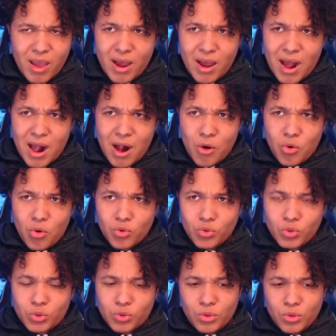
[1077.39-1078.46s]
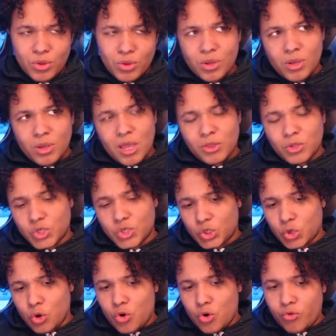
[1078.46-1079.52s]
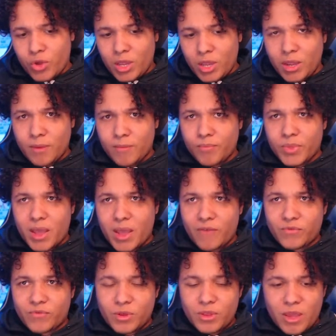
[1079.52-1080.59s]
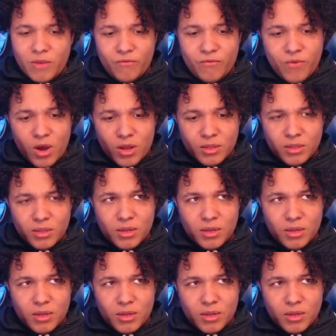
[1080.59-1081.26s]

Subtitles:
how in the story after they fought